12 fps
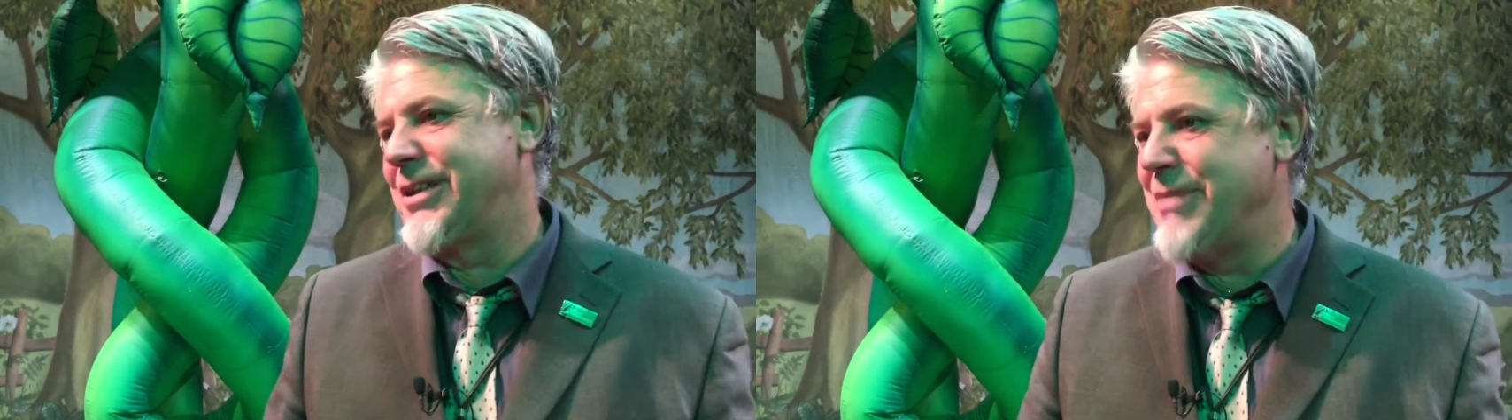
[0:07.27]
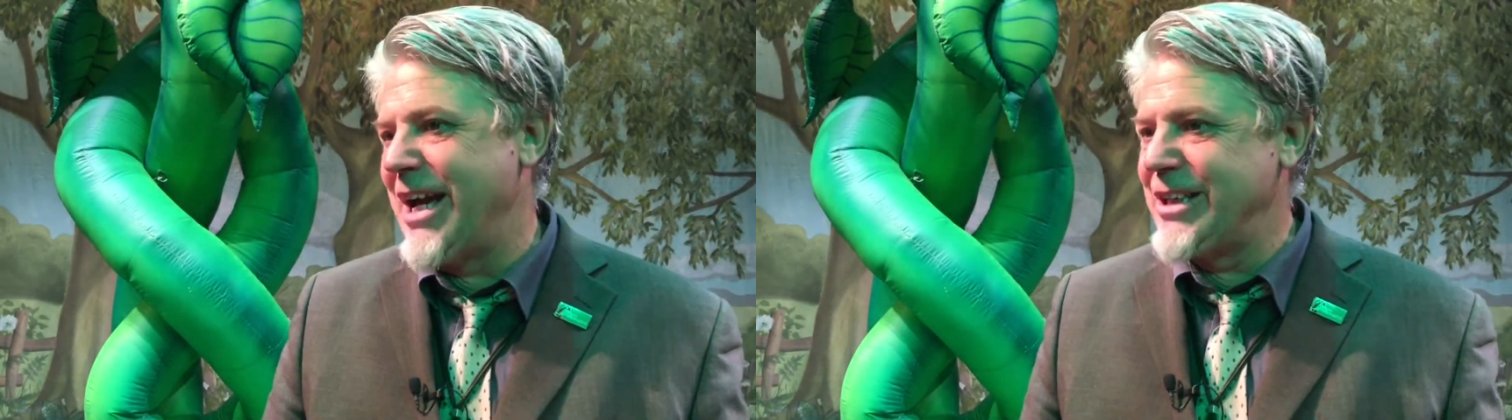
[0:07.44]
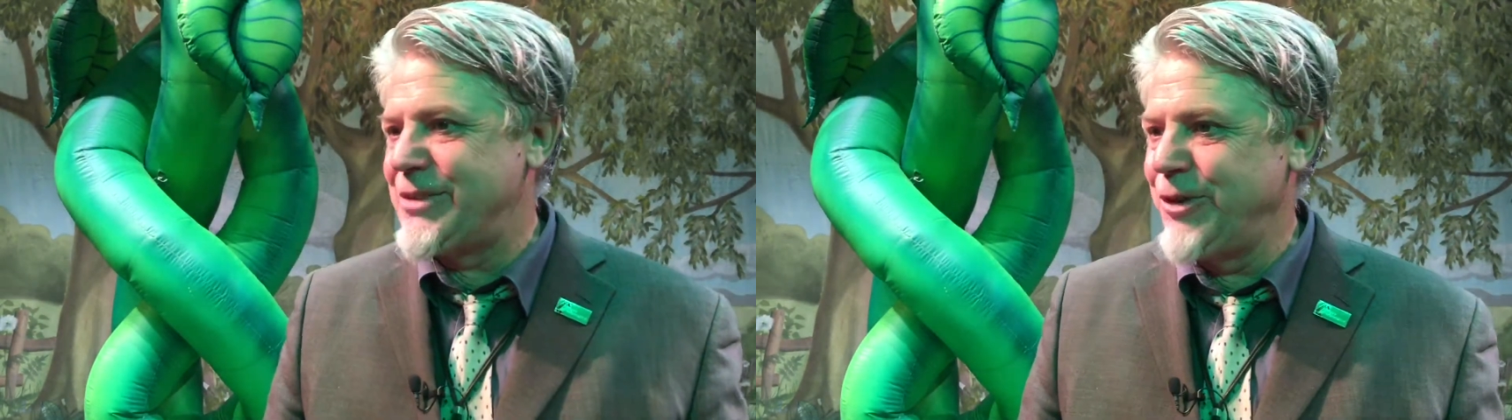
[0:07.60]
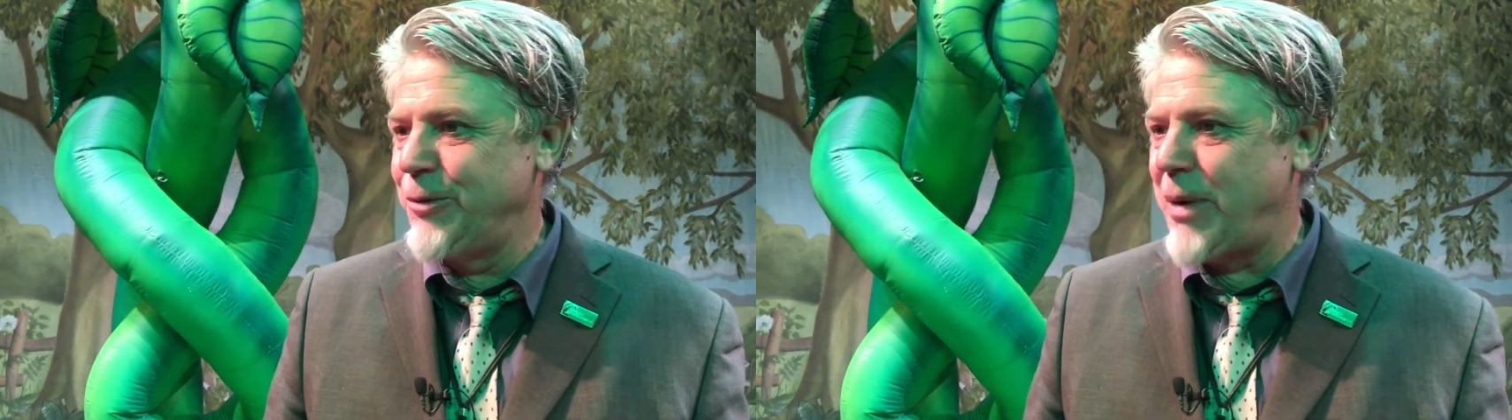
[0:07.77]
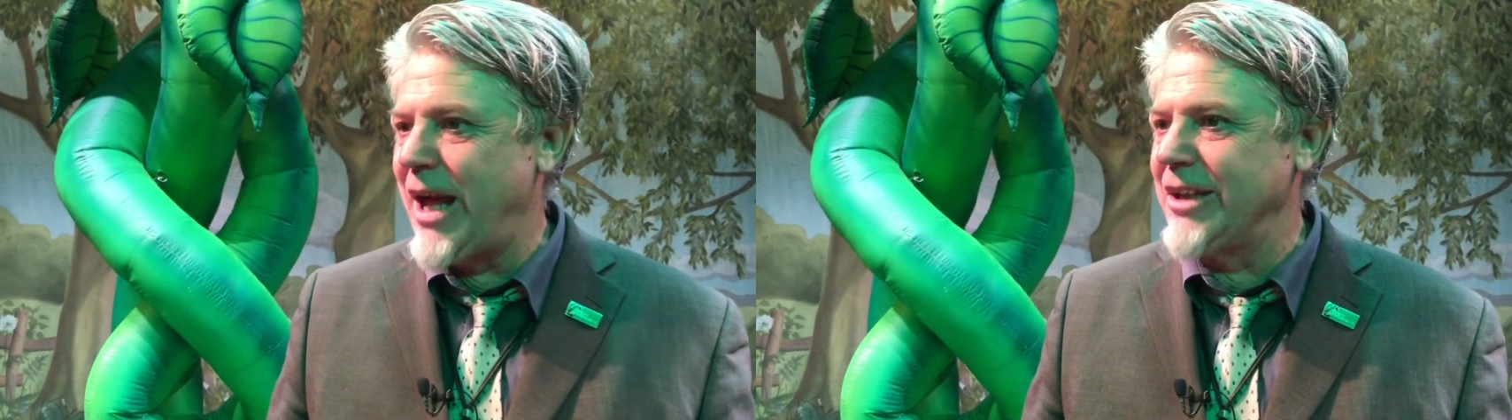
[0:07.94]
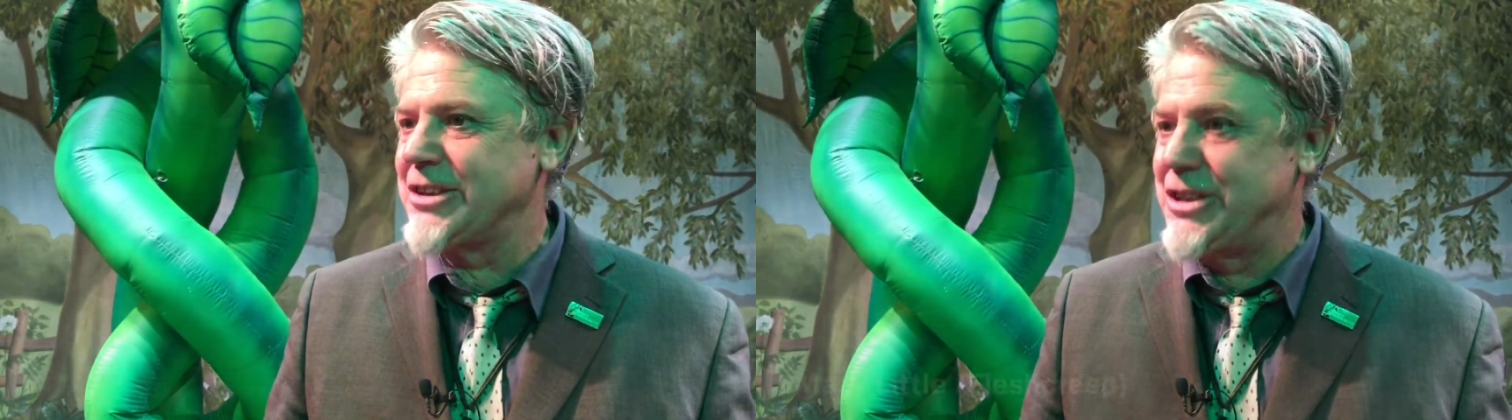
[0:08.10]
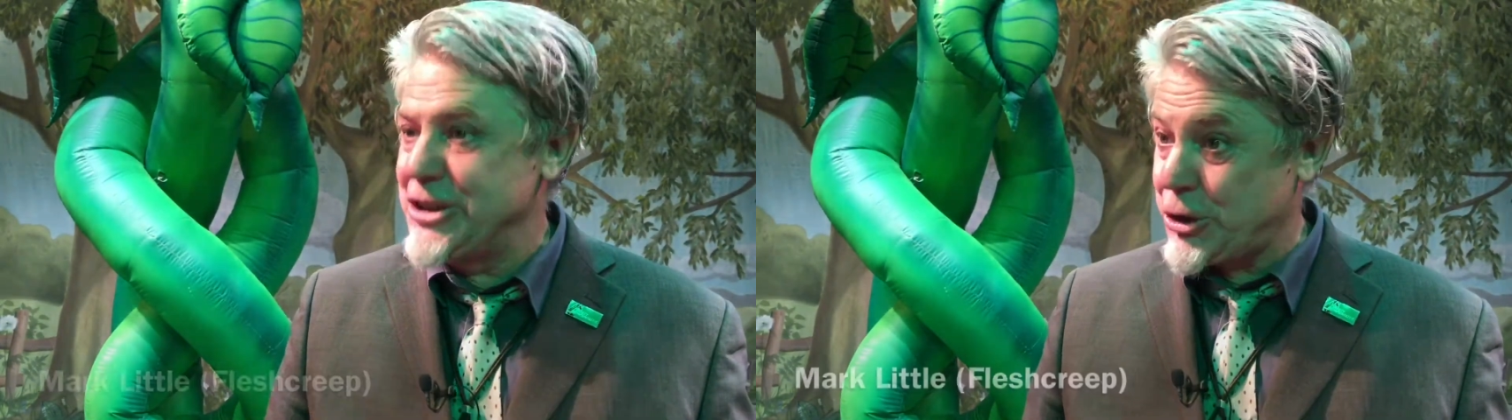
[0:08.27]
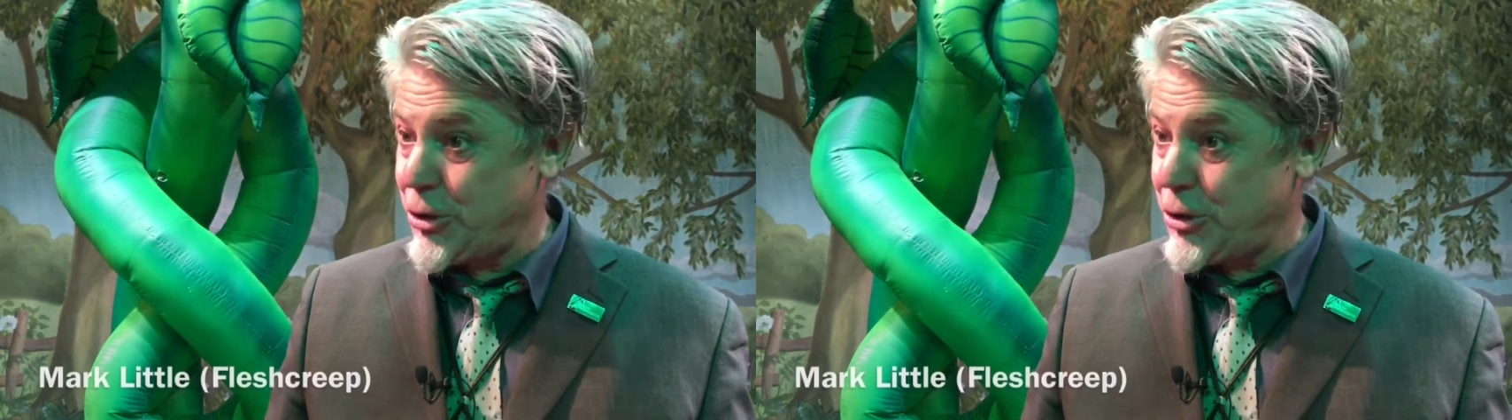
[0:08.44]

the Mansfield Palace this